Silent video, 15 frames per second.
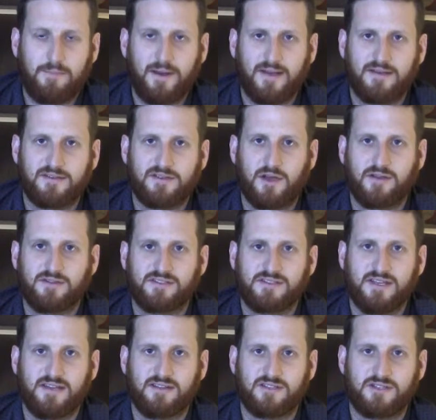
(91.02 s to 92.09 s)
but don't
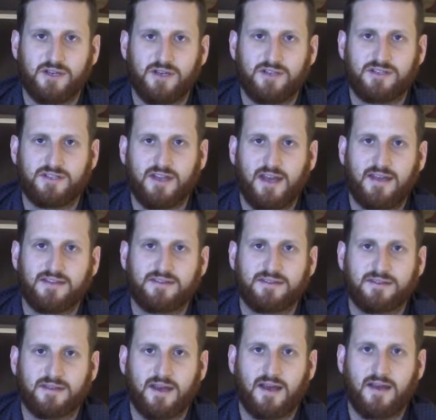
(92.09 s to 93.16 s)
see the church
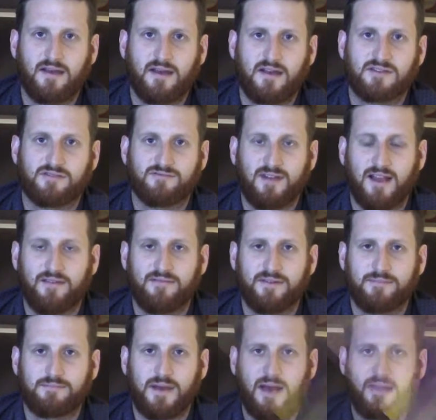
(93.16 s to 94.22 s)
as a
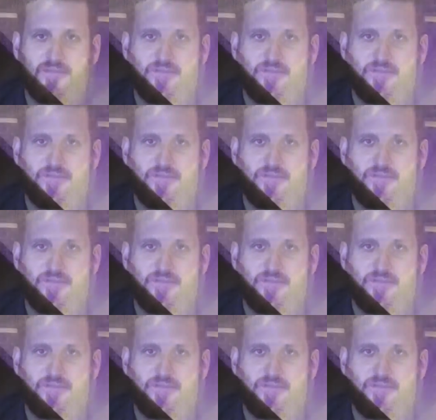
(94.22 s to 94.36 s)
relevant part